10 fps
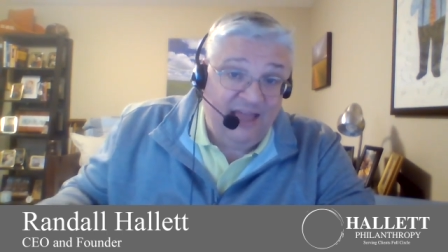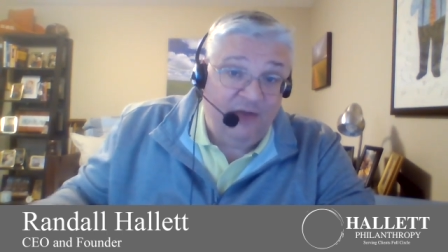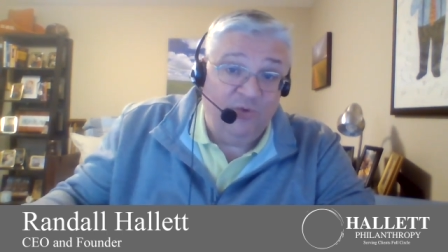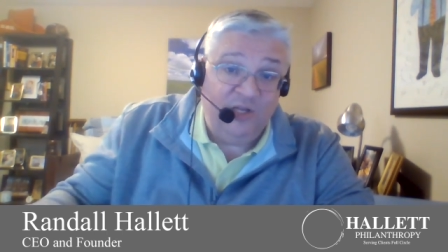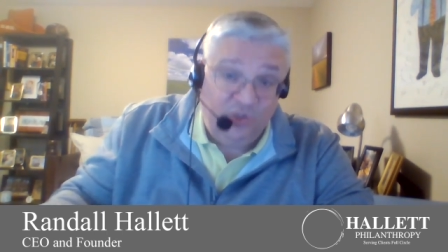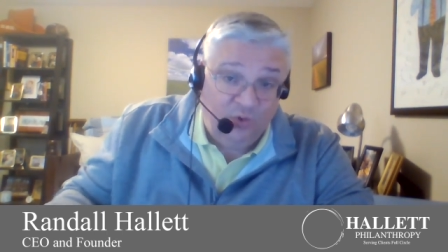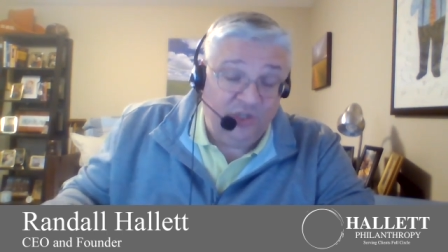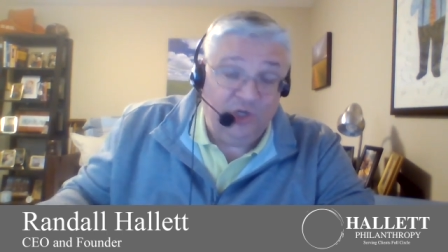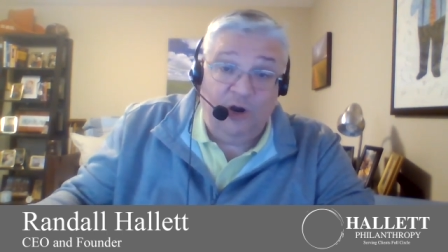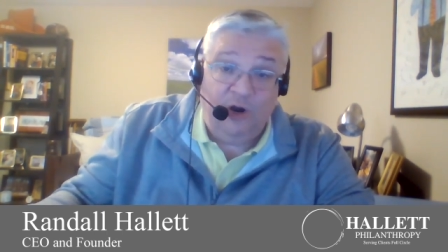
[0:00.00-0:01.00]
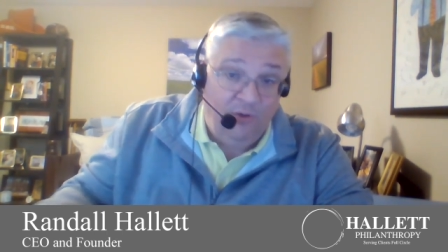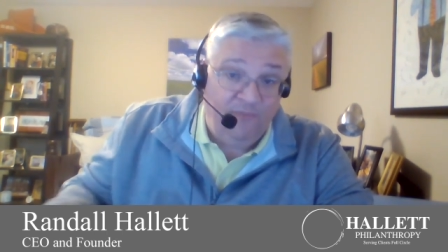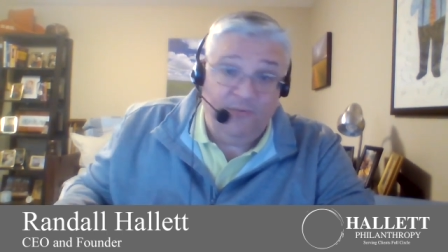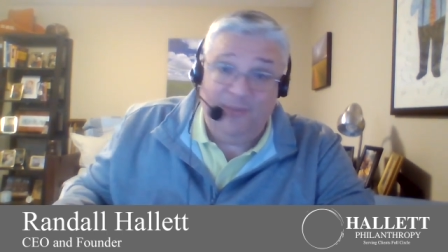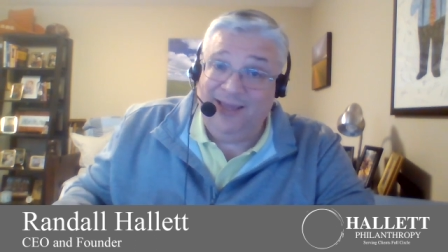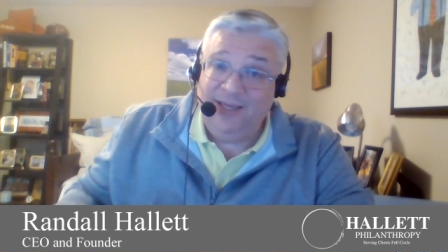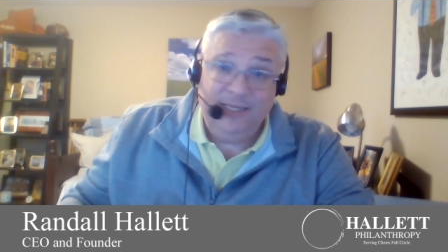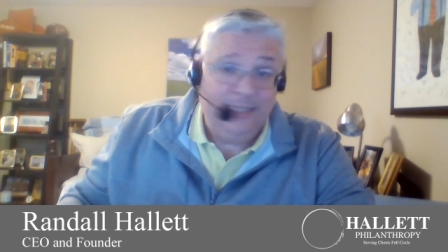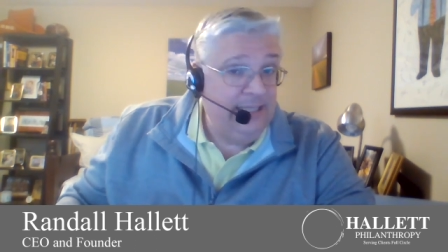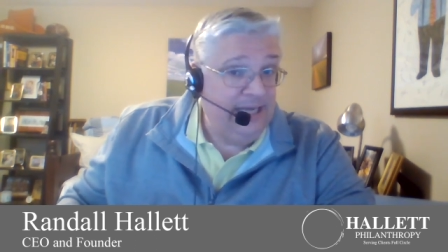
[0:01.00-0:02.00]
that resource you're going to pull from me,
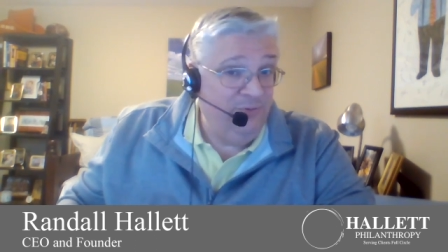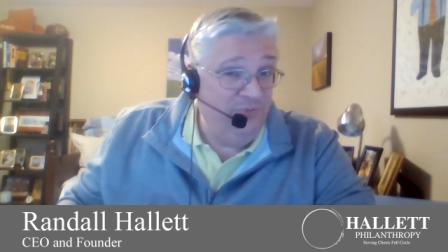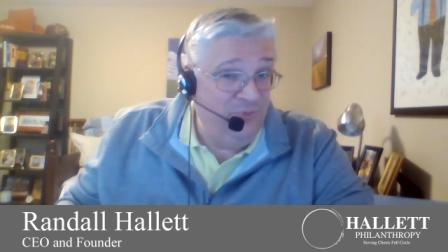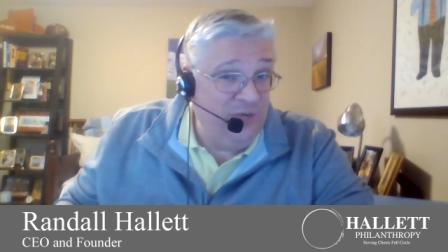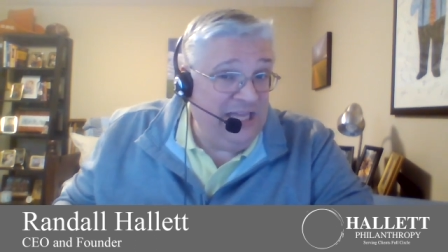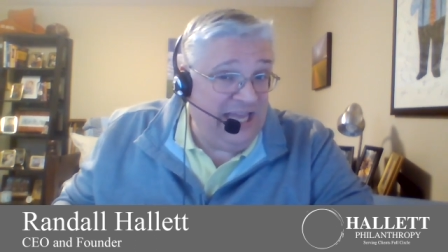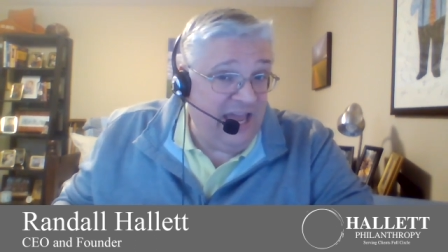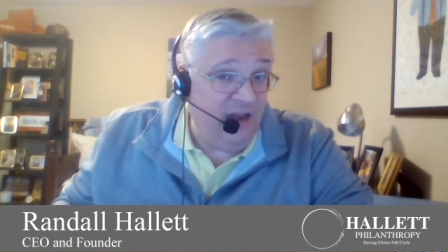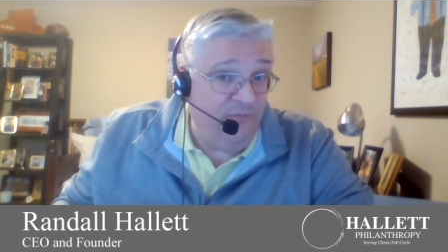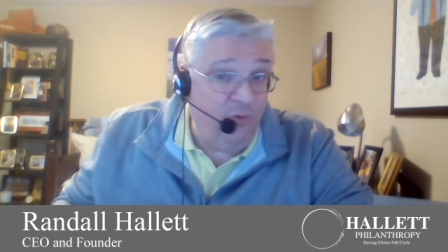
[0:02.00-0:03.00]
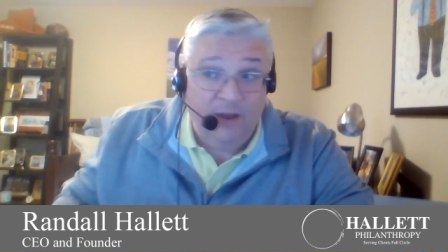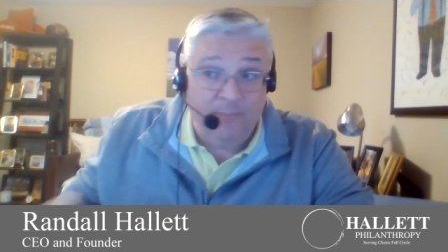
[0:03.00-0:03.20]
I really can't afford.